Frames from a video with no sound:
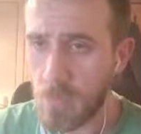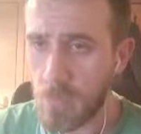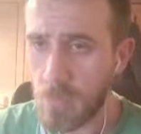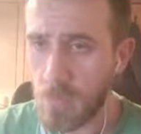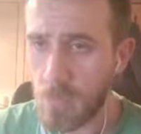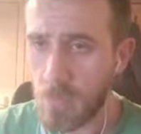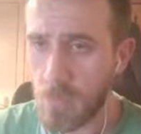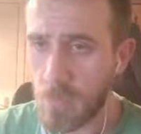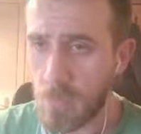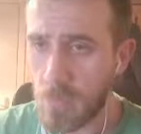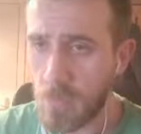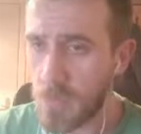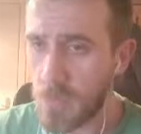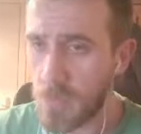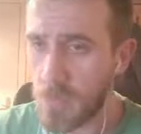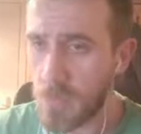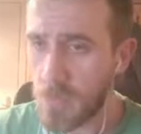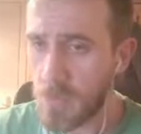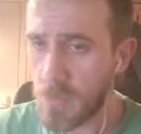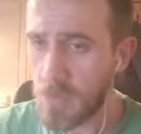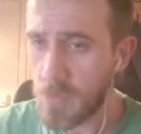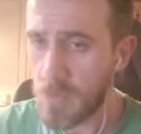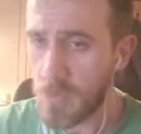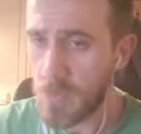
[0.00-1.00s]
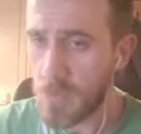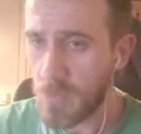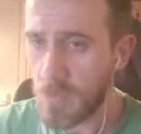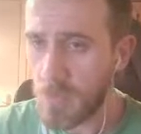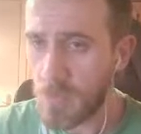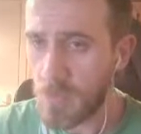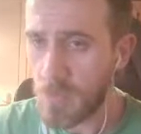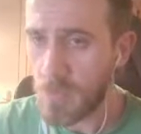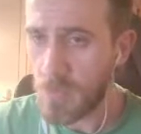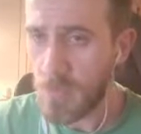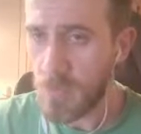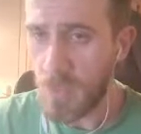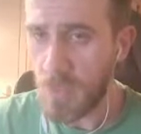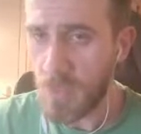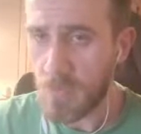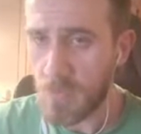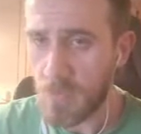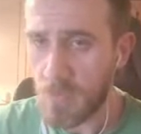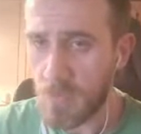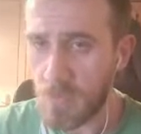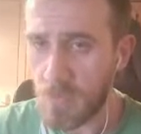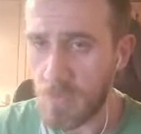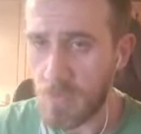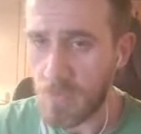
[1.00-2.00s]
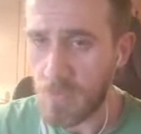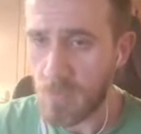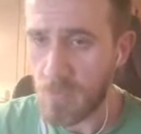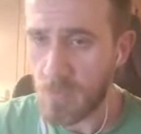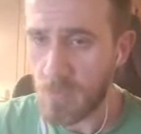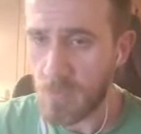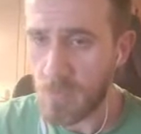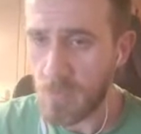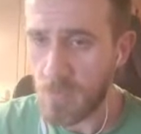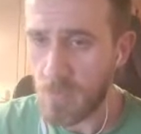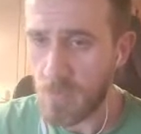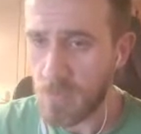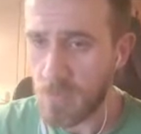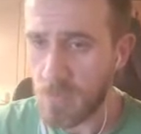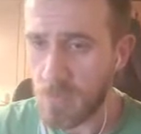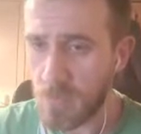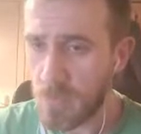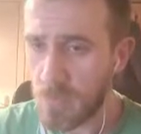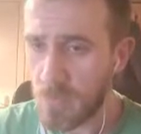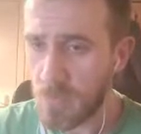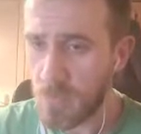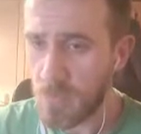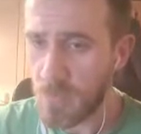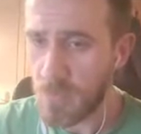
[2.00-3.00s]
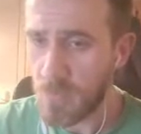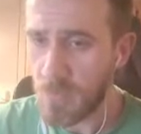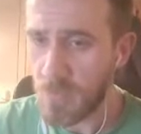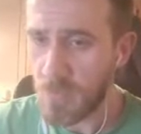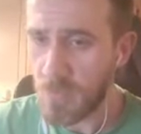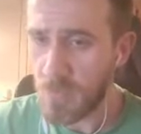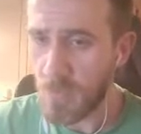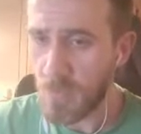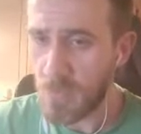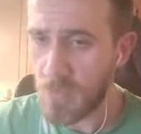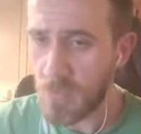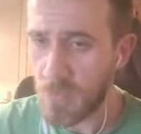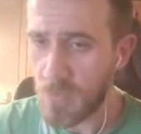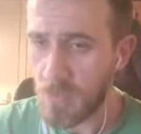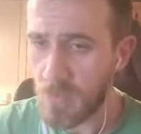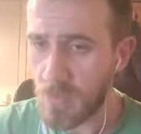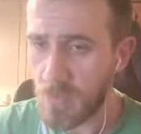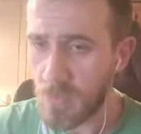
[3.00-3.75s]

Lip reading: They just switch tabs. They just switch tabs here.